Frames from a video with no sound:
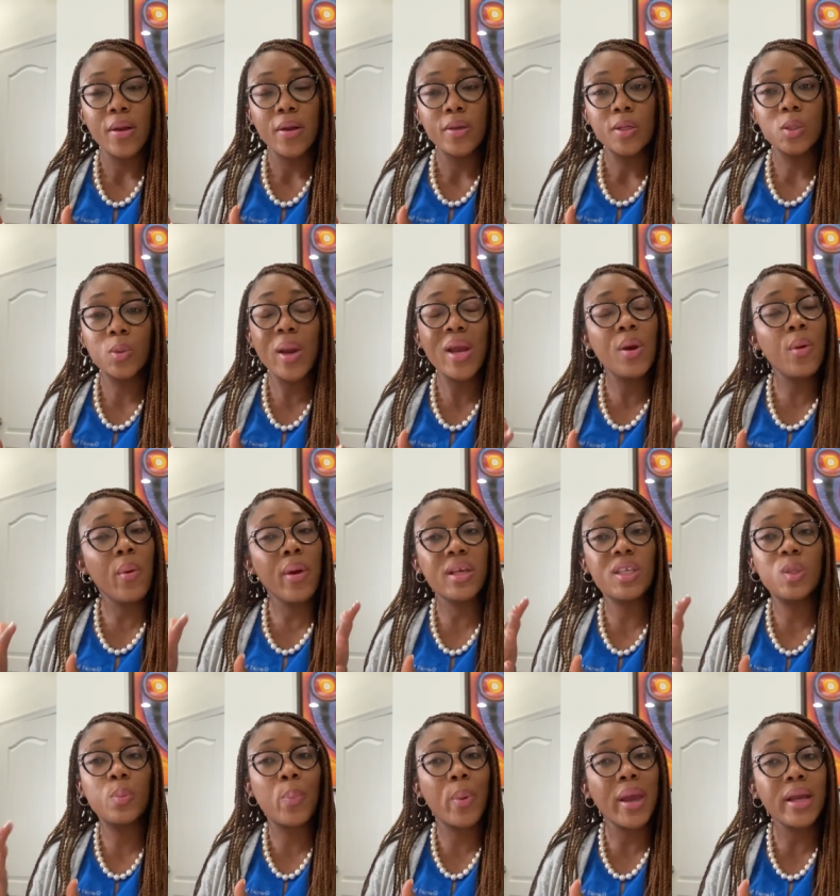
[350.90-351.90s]
So I don't
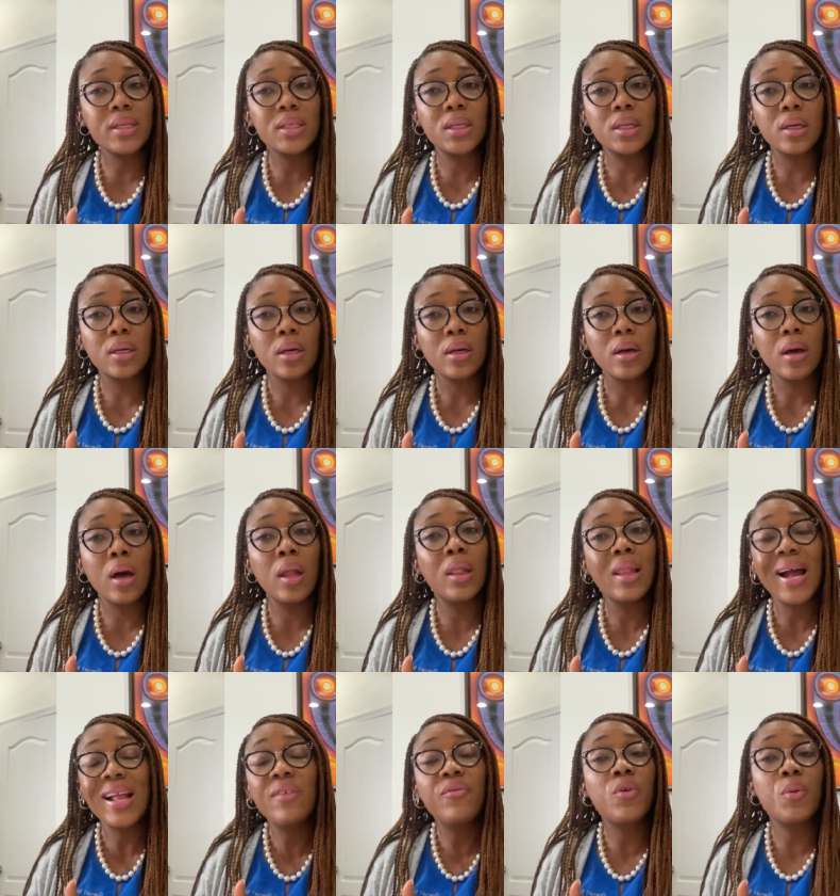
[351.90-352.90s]
expect a
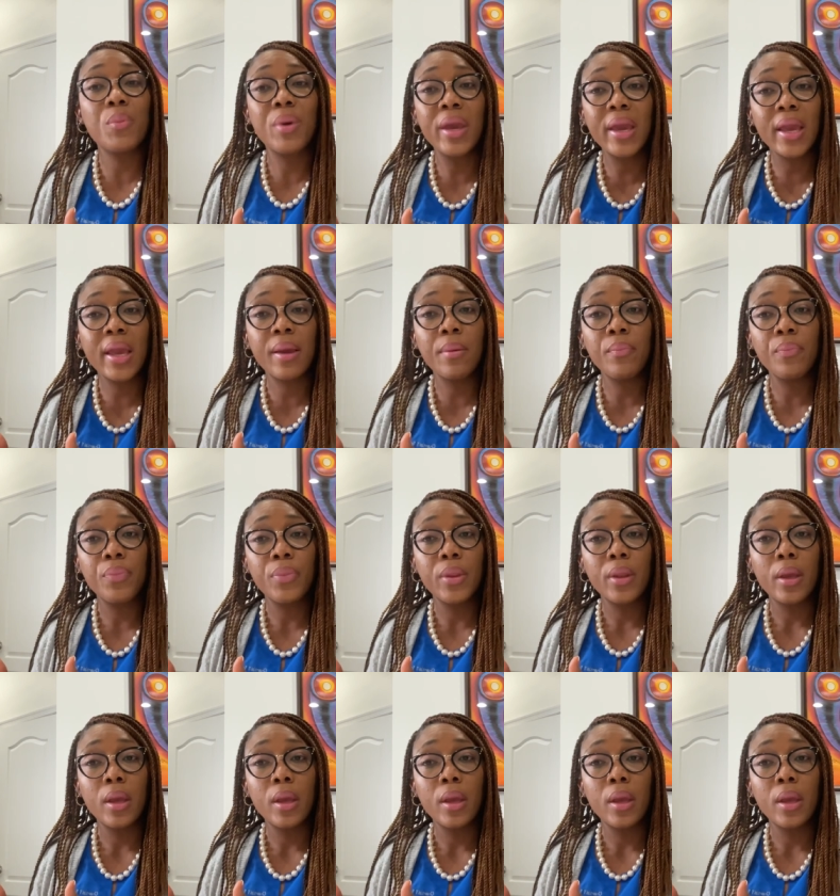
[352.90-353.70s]
lot from him